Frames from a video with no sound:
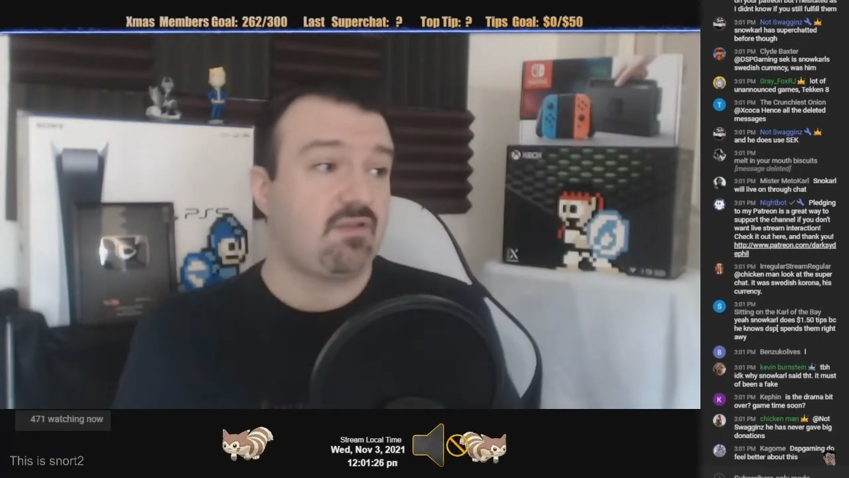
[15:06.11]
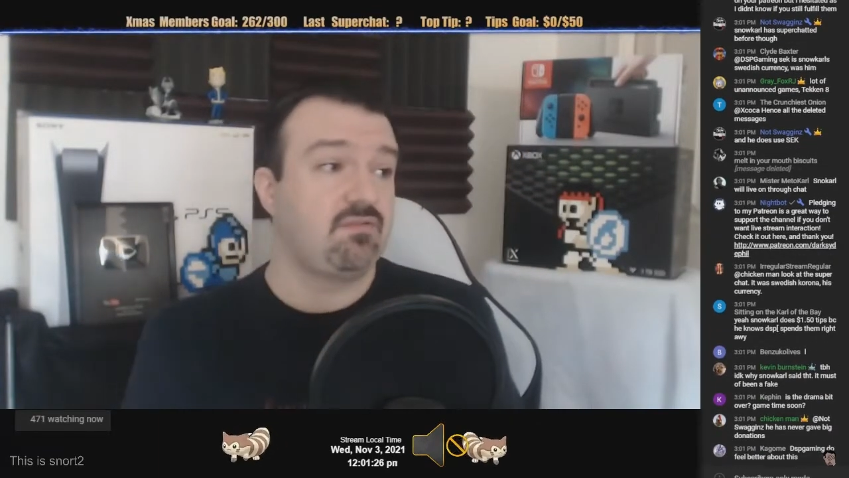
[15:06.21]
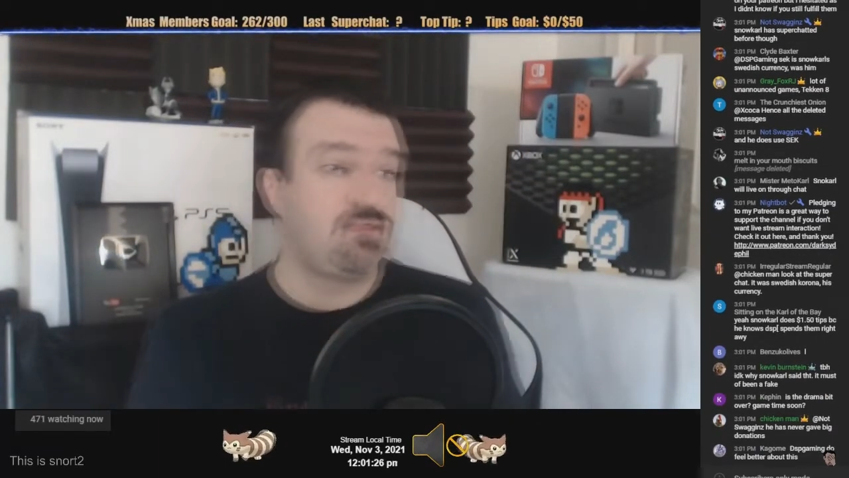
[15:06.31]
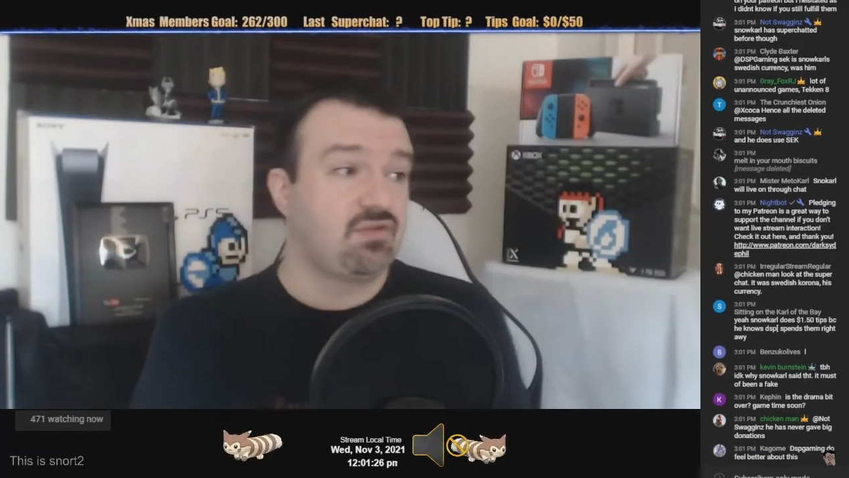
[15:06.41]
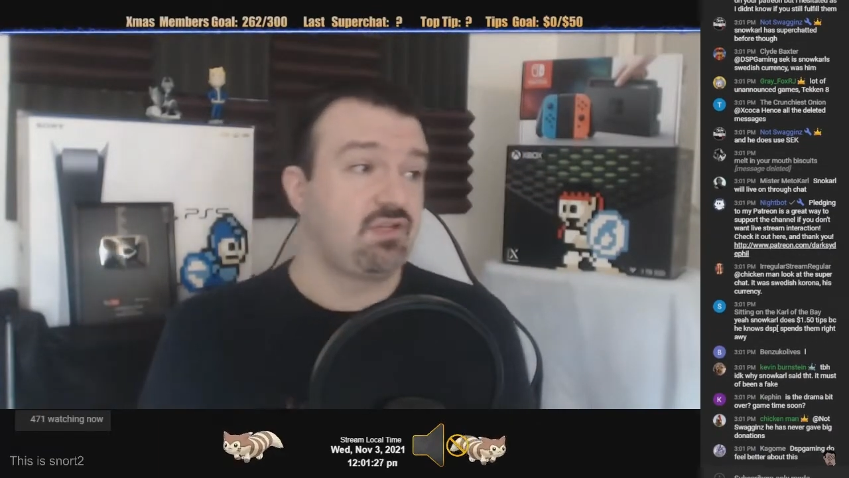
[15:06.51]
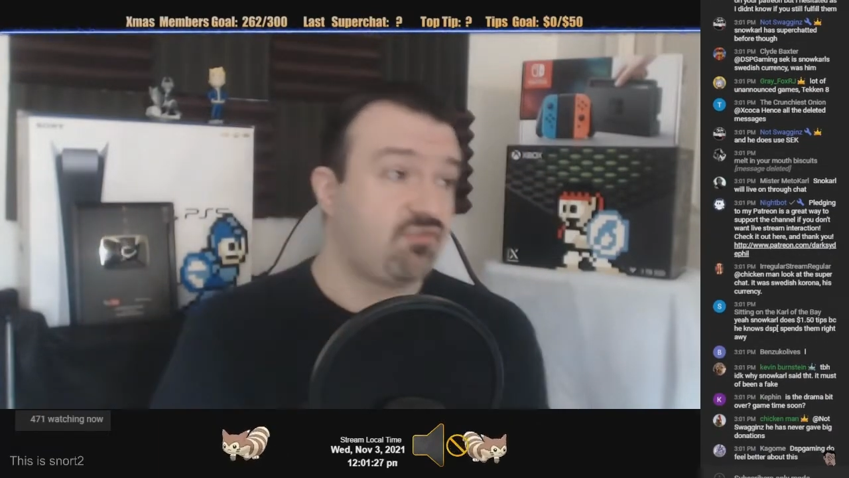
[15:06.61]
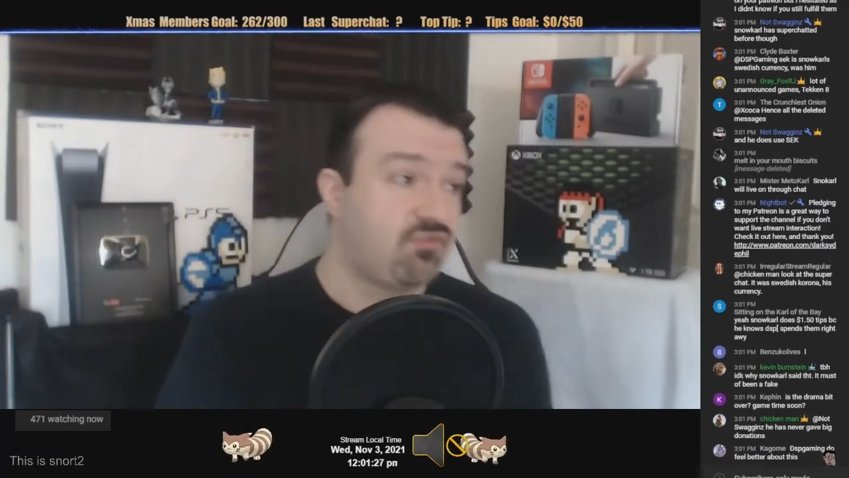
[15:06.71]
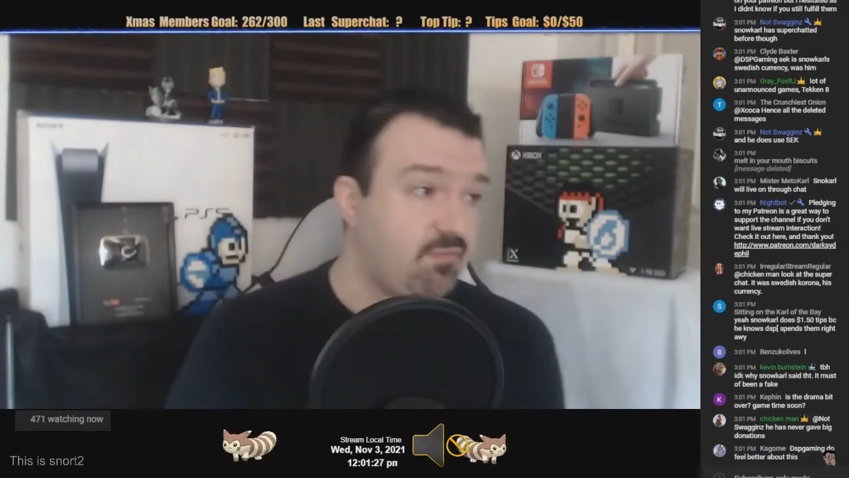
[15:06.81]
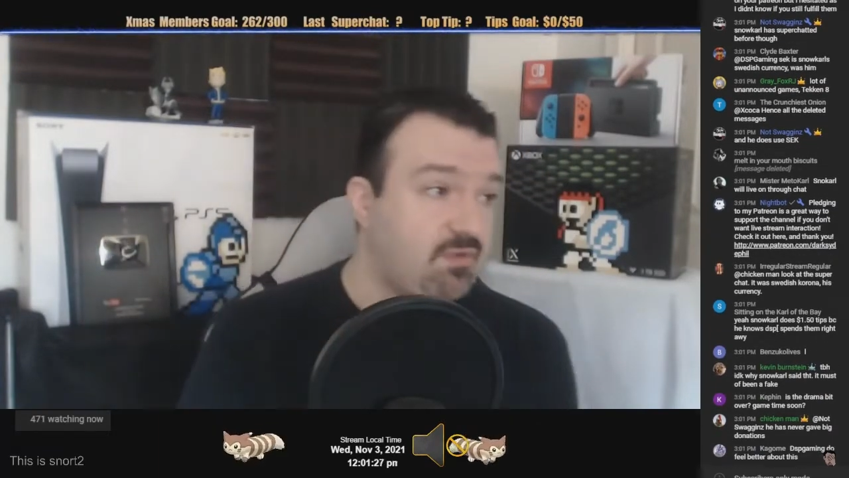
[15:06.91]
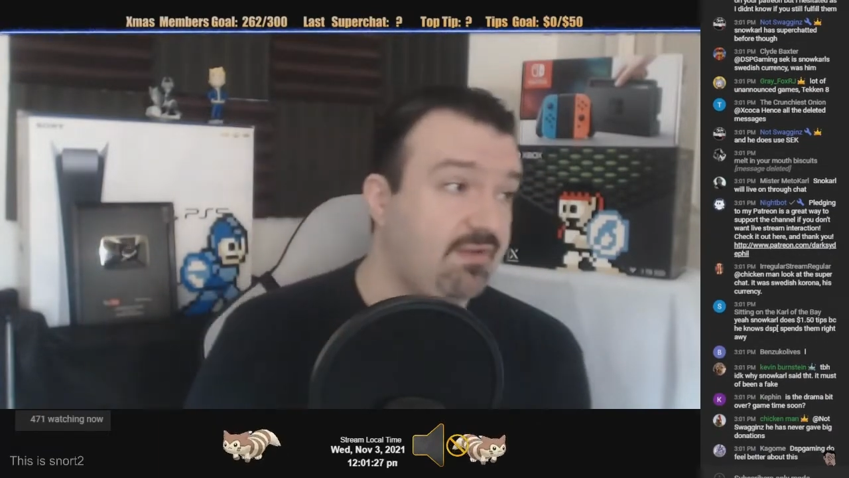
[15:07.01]
you usually
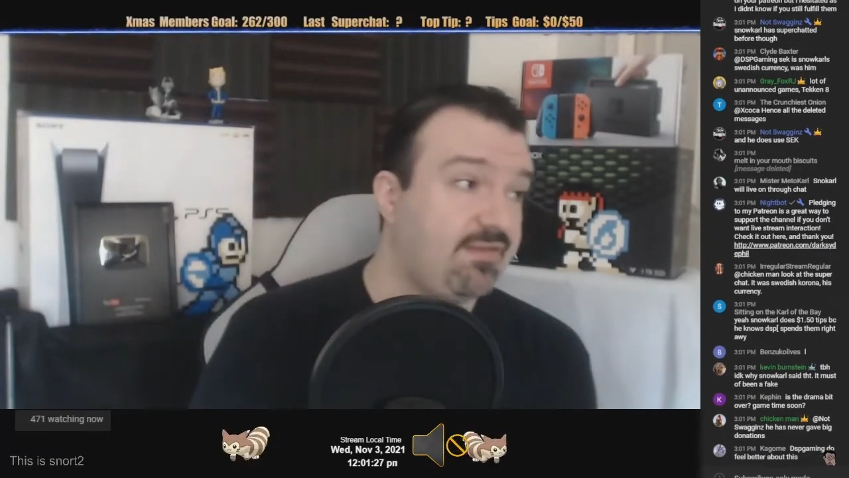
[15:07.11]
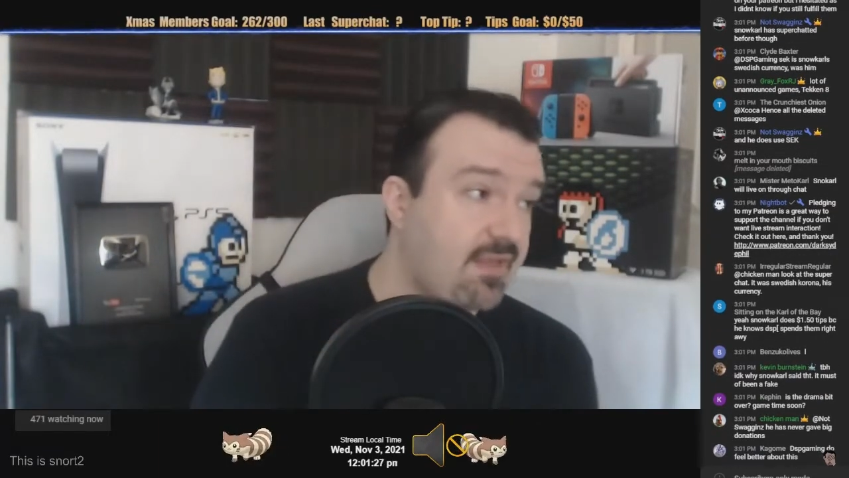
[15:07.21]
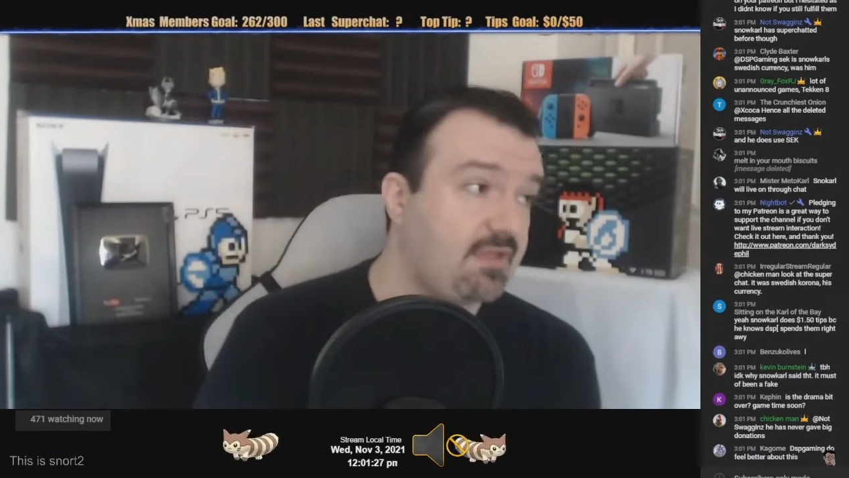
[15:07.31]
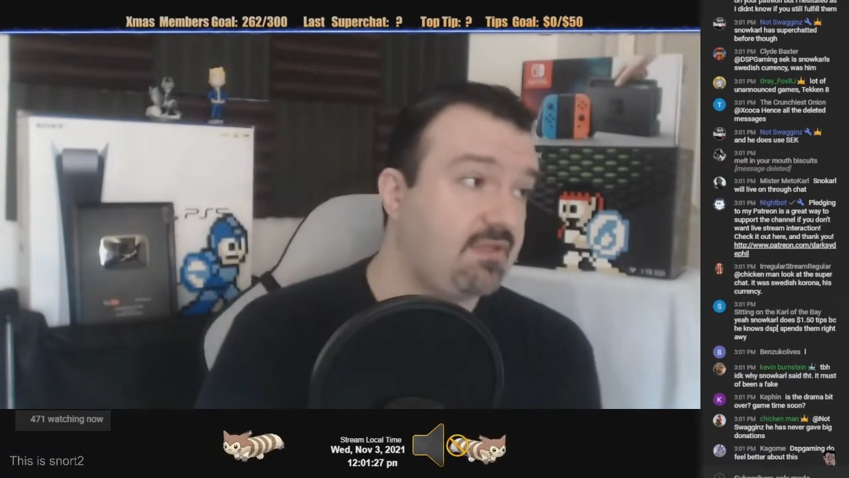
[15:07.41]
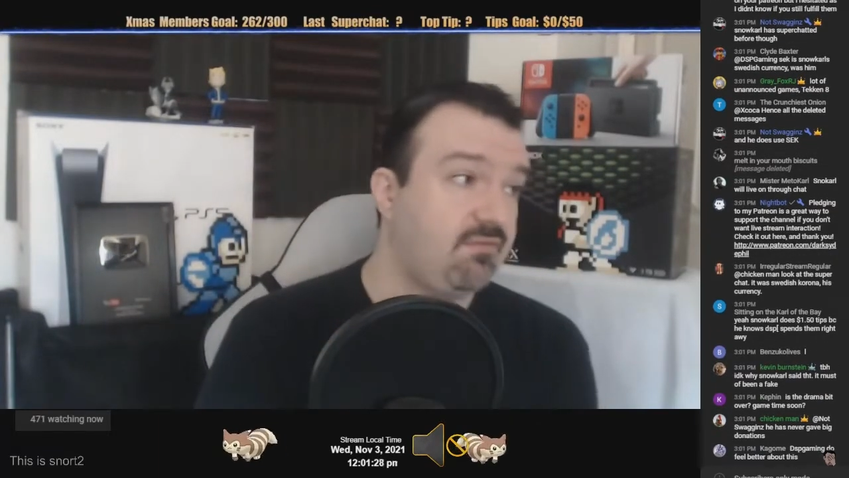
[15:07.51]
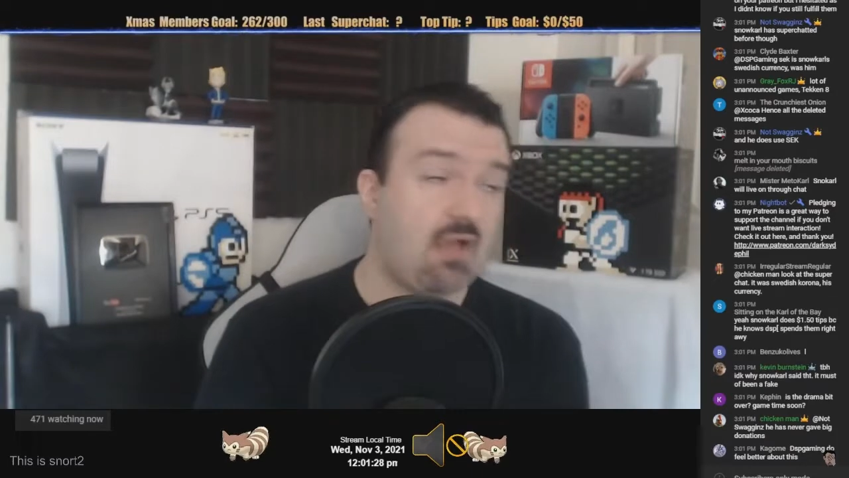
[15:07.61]
contribute, and thank you.